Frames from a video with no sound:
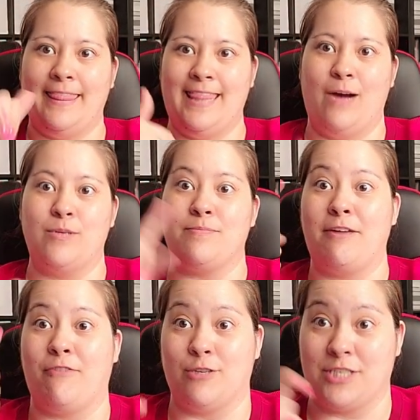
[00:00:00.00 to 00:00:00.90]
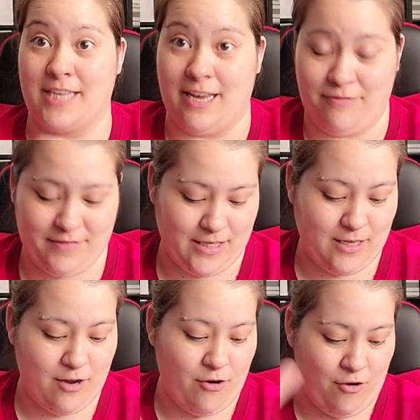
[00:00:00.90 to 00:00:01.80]
that was my first gift
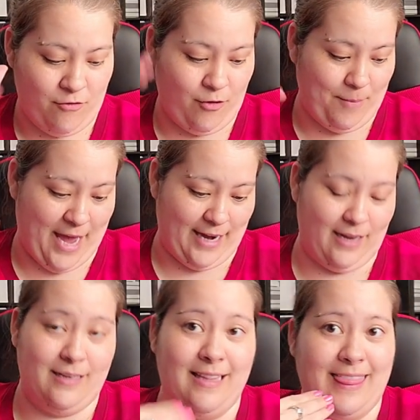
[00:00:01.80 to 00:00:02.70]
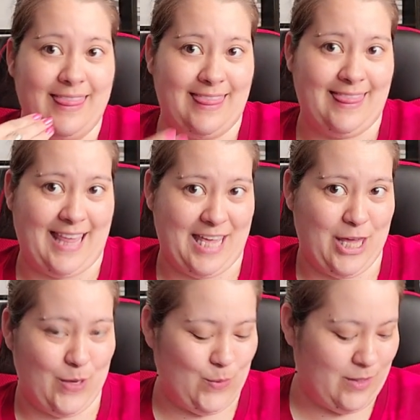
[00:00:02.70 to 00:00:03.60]
from Anna. Thank
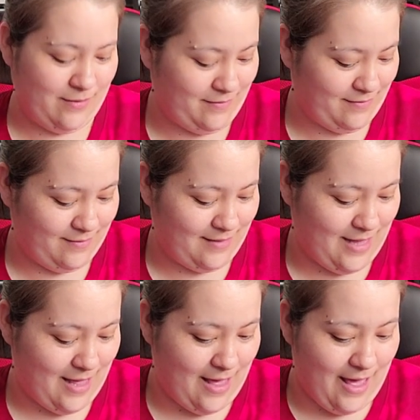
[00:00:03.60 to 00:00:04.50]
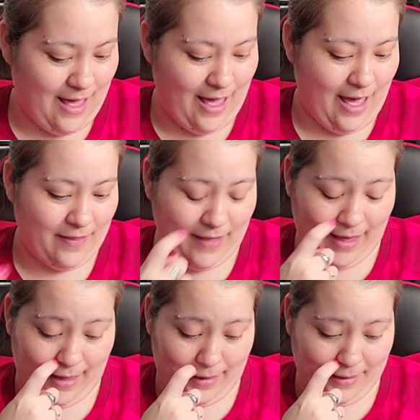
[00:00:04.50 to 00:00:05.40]
you. And
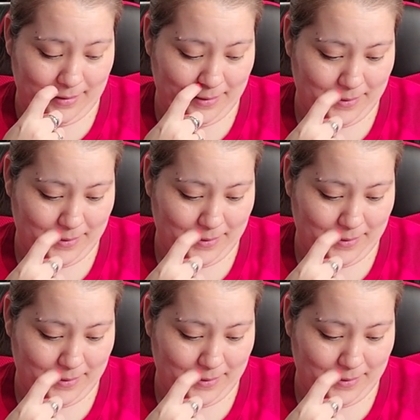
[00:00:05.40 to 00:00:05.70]
then